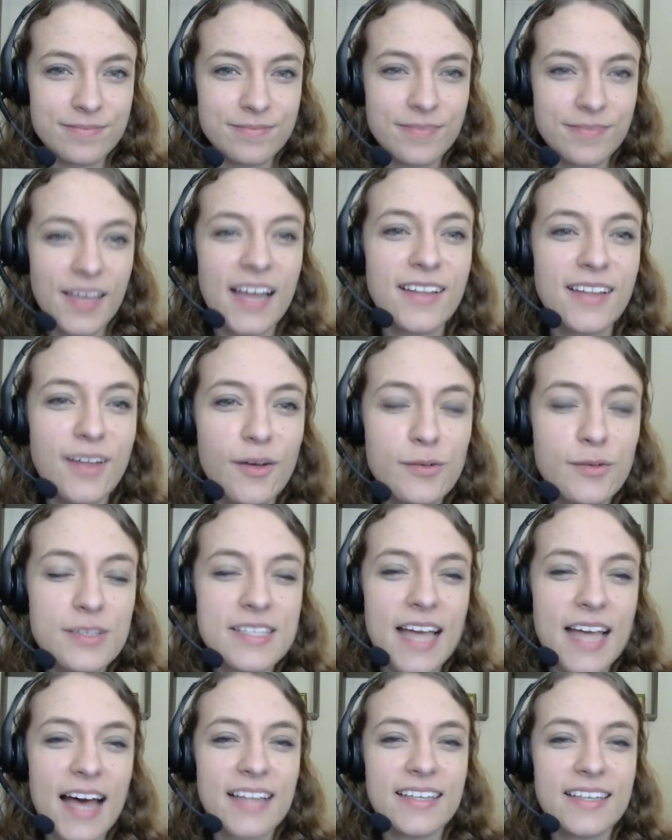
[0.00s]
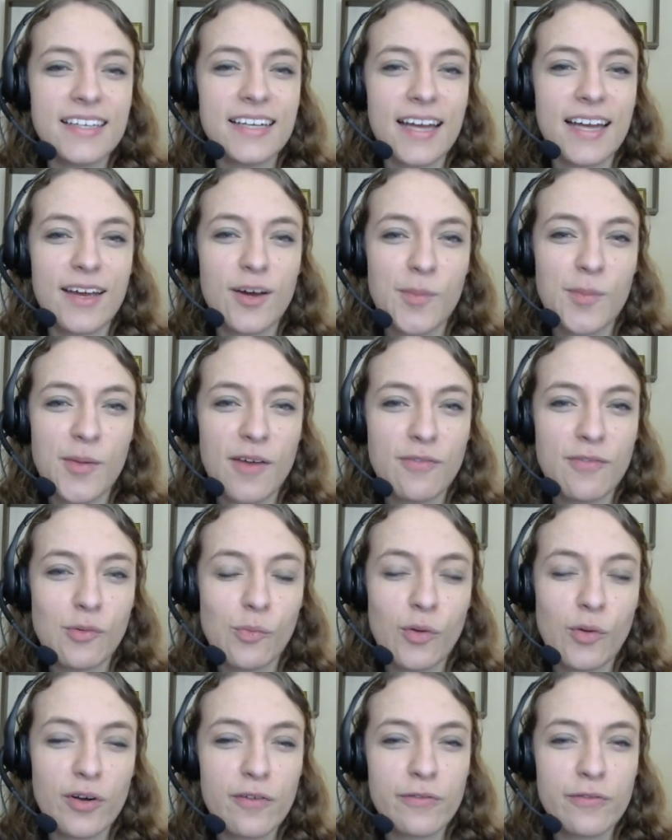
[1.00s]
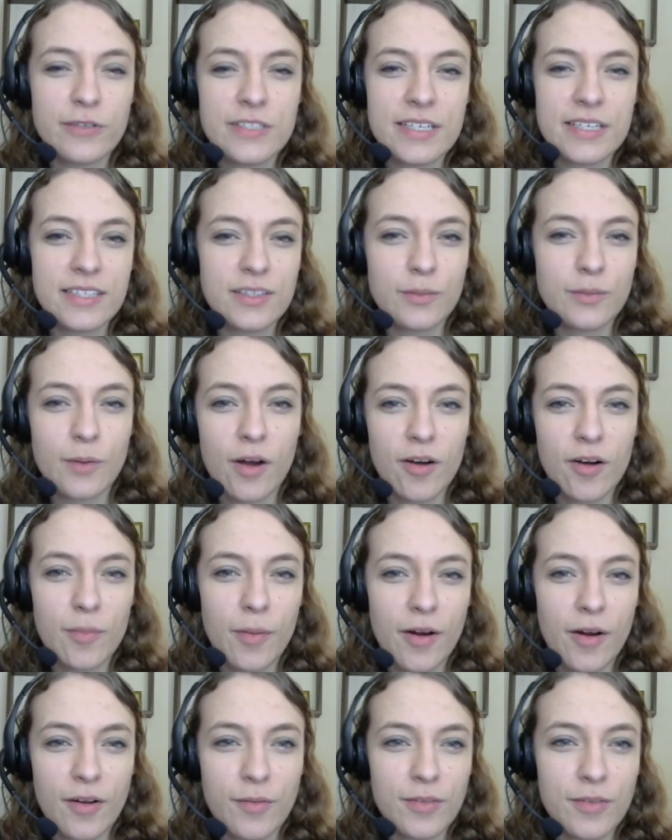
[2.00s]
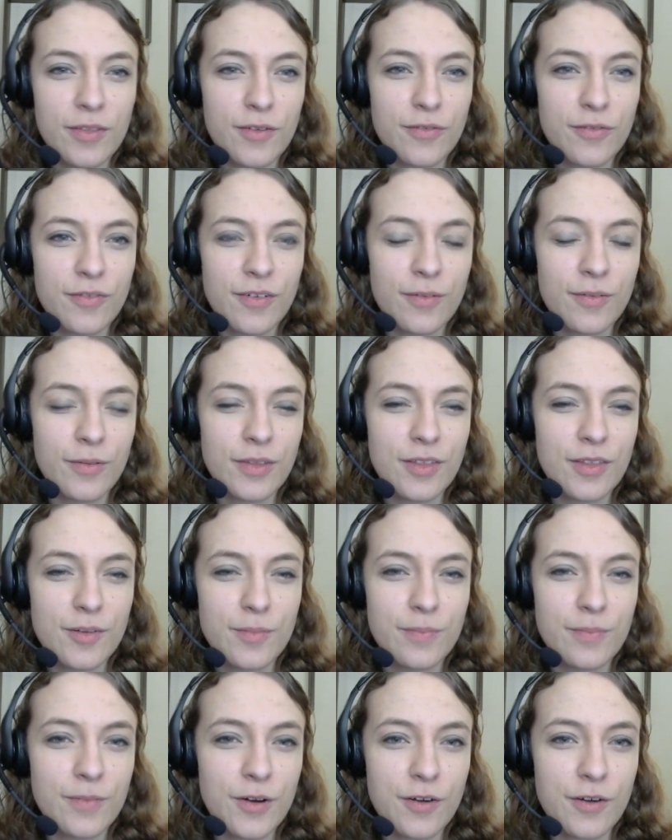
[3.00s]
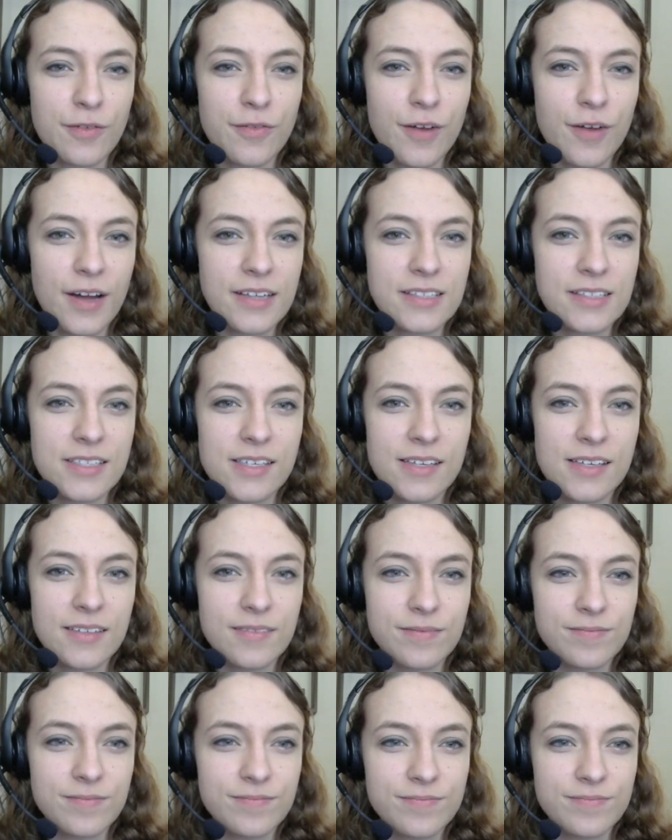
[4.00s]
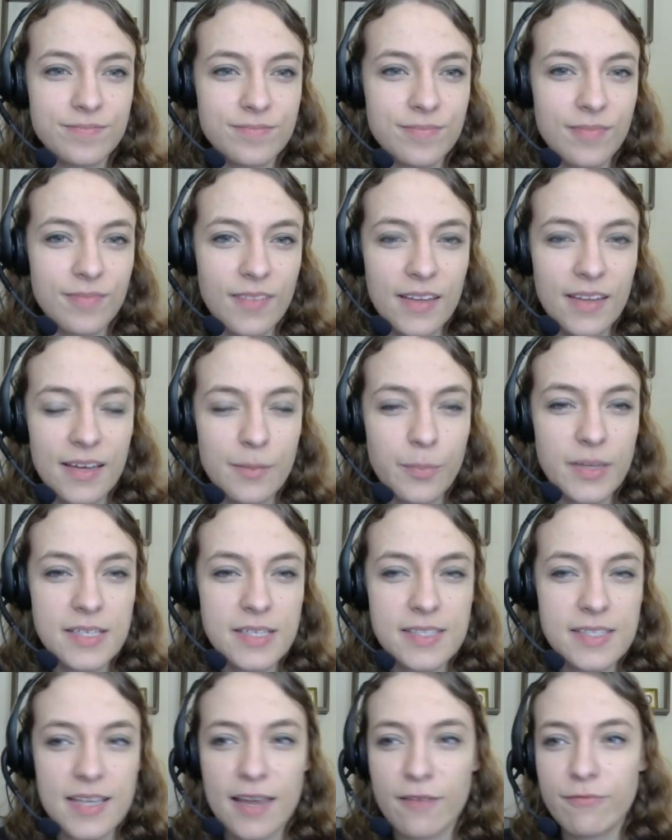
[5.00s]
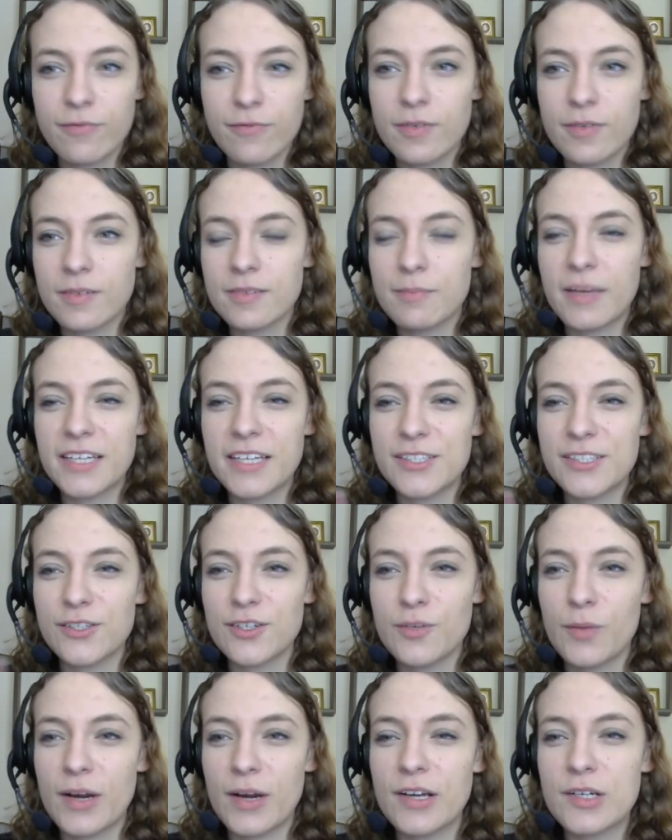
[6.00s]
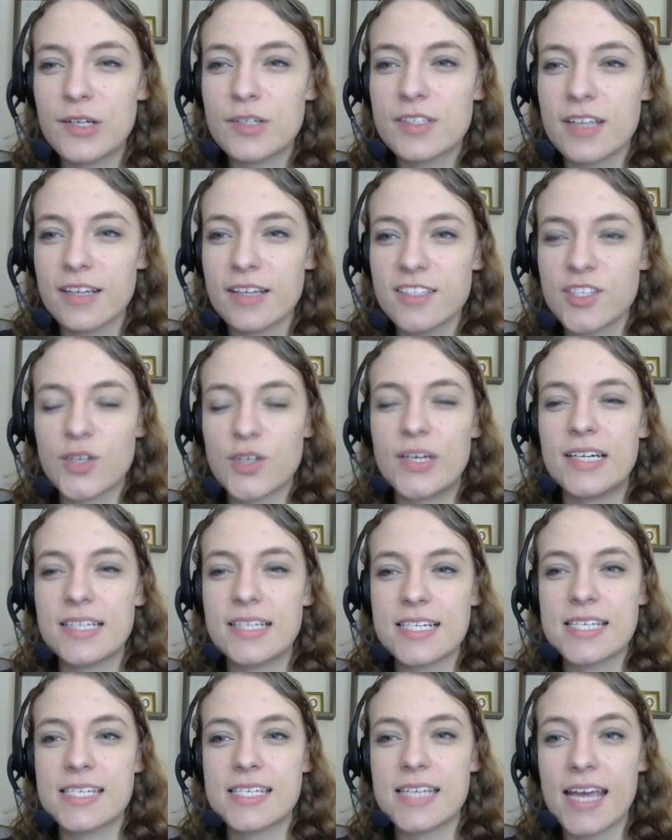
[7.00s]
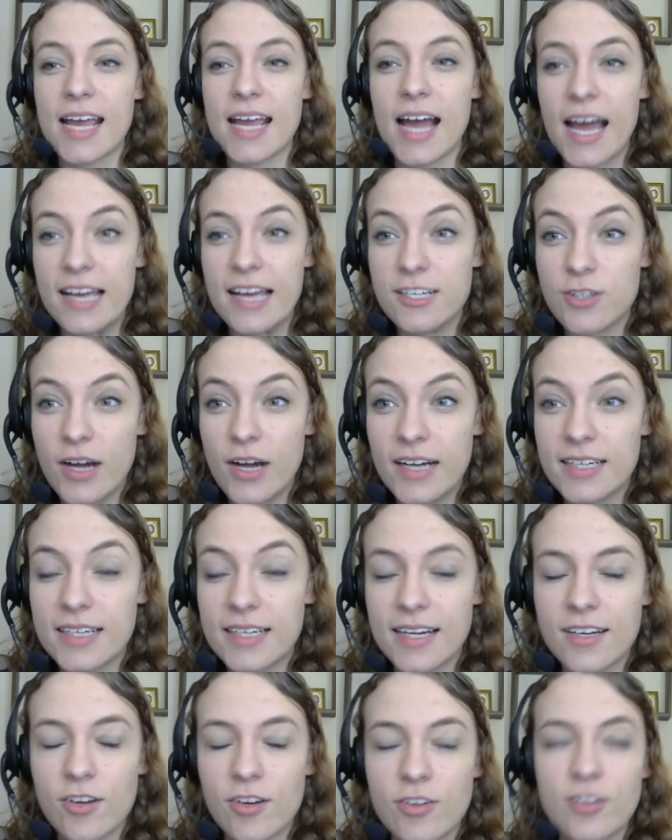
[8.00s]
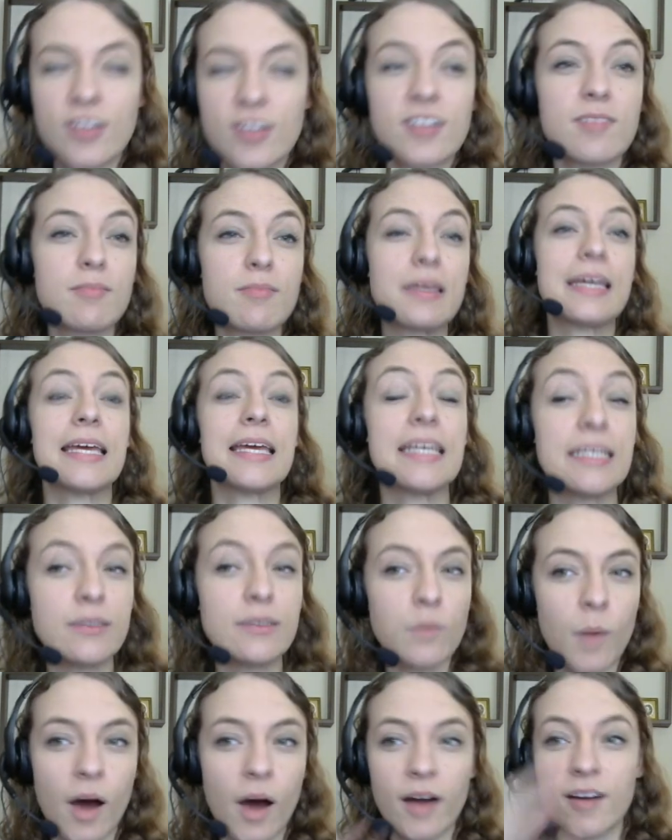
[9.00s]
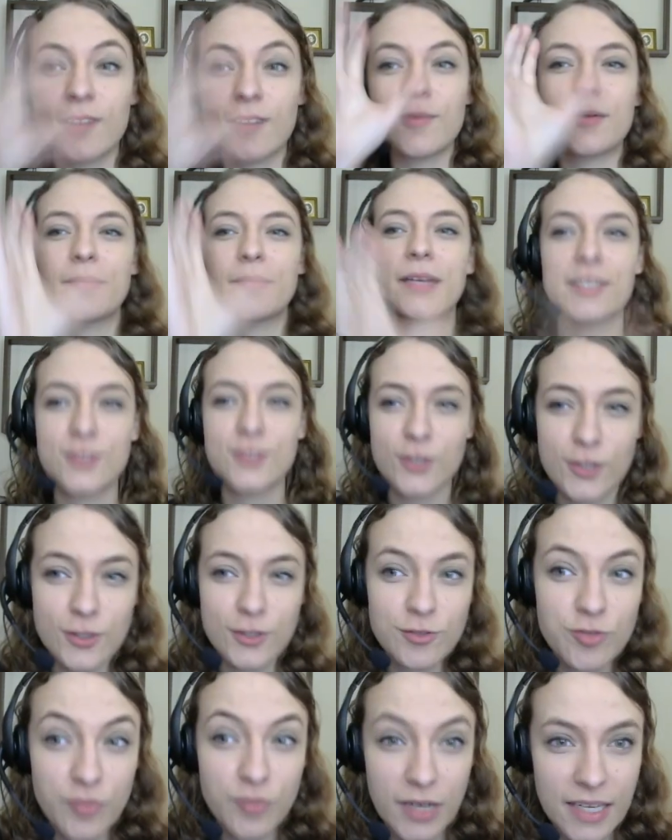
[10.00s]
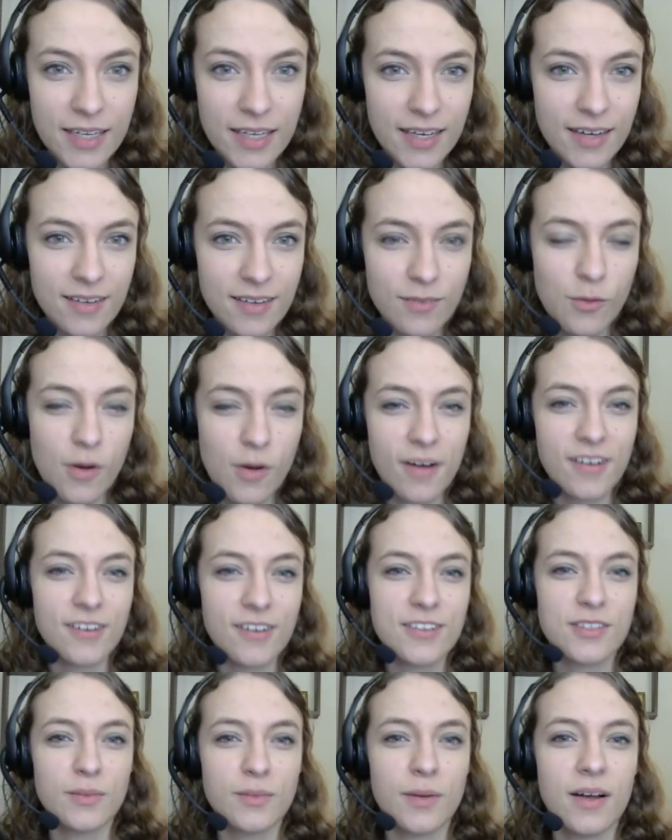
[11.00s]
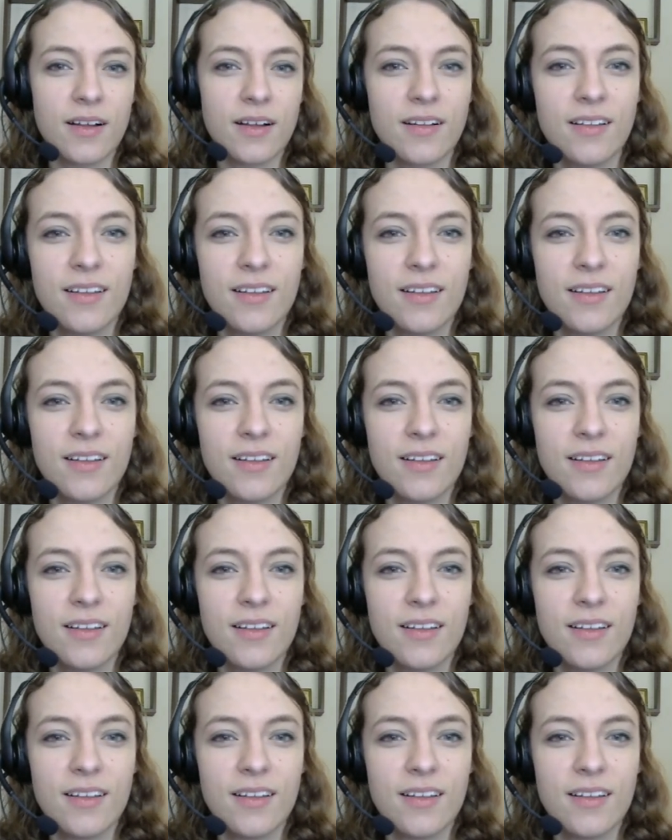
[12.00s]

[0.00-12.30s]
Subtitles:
Hello, Salad. I hope you have a wonderful day at the water park with your girlfriend. Be safe. Make sure you wear your sunscreen and stay hydrated. I know you're going to be in water, but make sure you're drinking water as well.